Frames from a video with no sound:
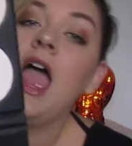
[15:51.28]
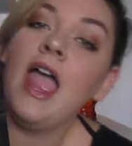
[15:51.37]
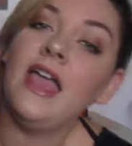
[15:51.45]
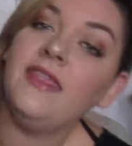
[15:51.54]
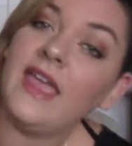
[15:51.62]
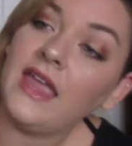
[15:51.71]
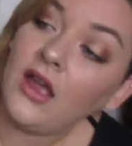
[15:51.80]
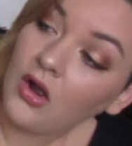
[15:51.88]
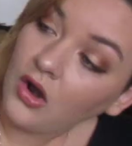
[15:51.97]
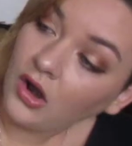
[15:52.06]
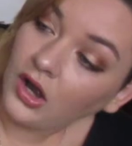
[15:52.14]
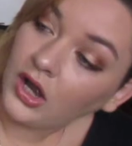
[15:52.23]
And they
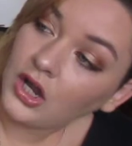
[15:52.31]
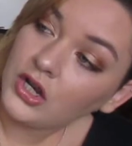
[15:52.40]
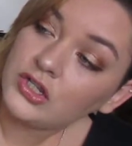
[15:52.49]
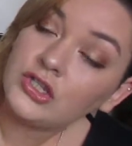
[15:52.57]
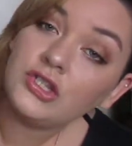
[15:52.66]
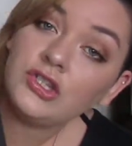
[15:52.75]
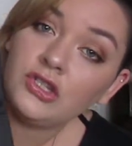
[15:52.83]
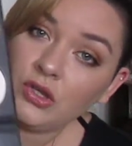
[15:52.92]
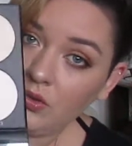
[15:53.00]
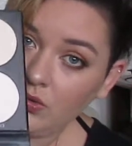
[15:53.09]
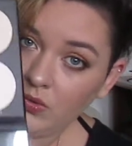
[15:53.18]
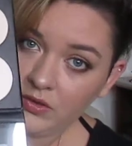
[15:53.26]
are
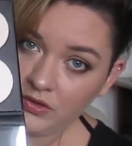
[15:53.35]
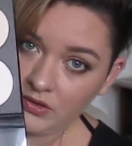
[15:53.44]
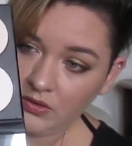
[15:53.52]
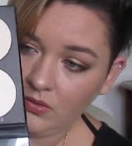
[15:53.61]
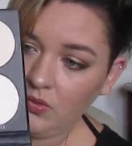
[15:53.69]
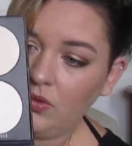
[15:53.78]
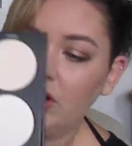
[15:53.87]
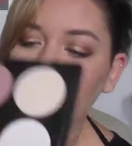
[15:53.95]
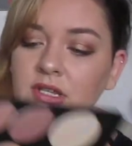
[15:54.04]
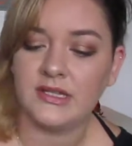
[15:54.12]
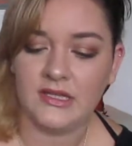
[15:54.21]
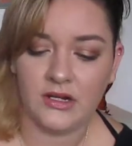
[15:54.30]
so, so
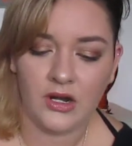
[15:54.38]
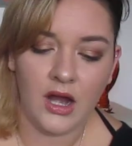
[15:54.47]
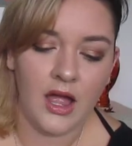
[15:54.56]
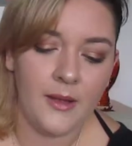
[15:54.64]
gorgeous. They're